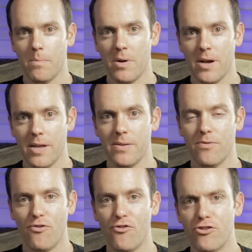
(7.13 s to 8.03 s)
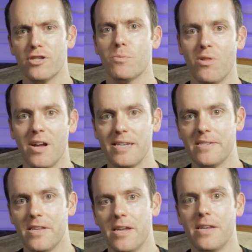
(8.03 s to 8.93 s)
My first
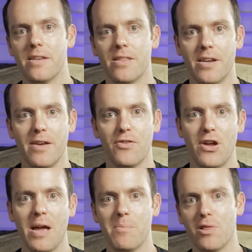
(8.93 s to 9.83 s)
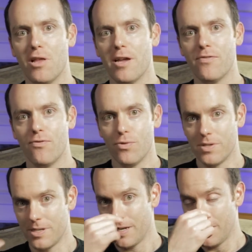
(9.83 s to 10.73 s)
blind date that I ever had in my life
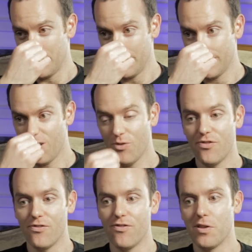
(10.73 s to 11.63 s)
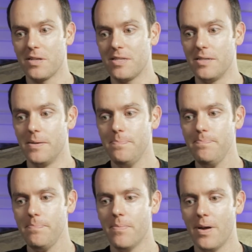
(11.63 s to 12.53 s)
was self-inflicted.
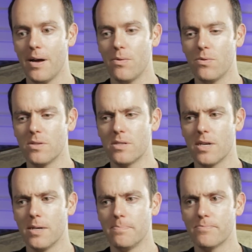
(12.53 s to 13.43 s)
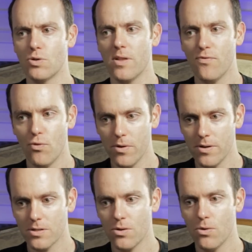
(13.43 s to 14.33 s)
I was 24
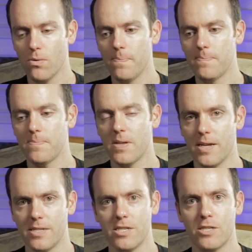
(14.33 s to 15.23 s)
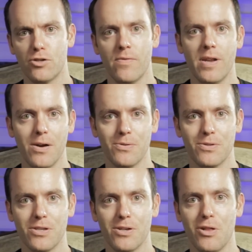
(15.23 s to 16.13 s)
years old. I had just driven
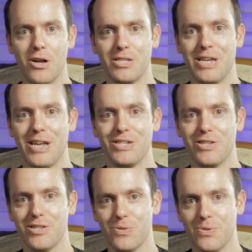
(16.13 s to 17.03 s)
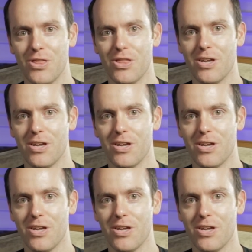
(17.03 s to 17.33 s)
out to Los Angeles with